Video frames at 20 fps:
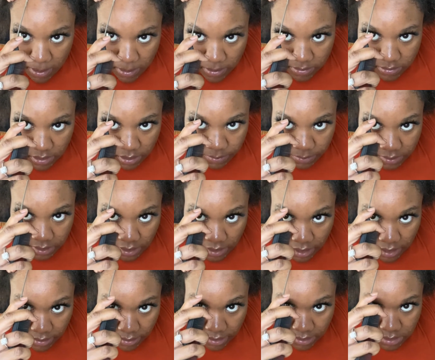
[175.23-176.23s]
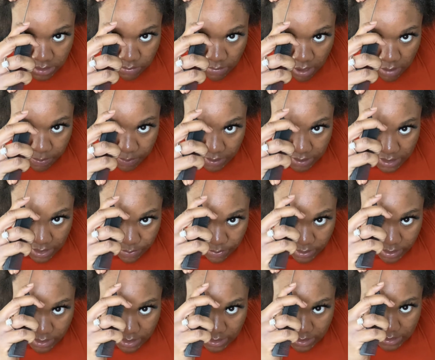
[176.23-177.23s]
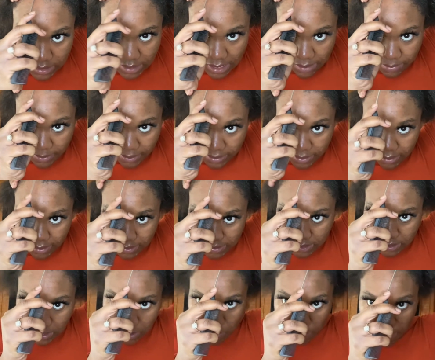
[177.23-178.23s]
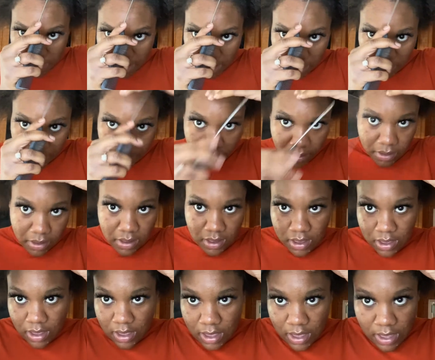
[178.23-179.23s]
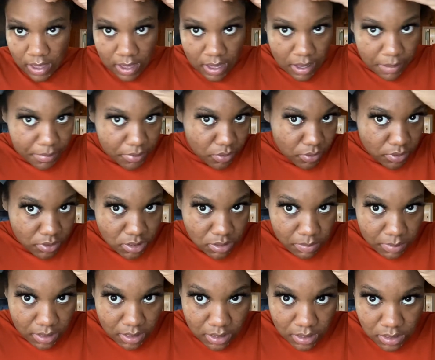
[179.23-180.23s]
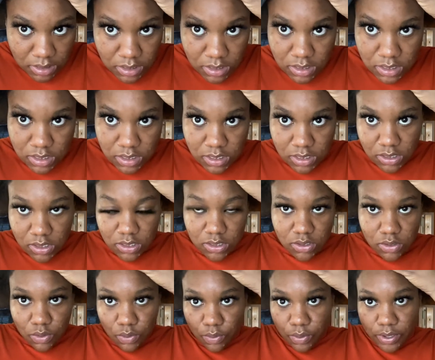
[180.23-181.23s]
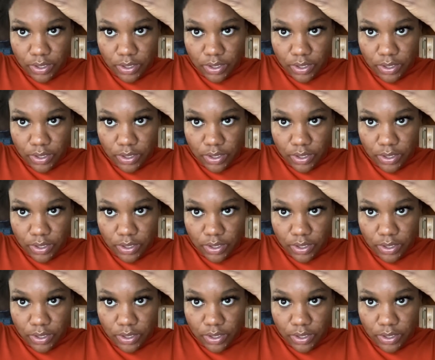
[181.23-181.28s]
I'm gonna take out that small piece. I really could have stopped right there because it don't matter, but I'm gonna do it just because this is a tutorial.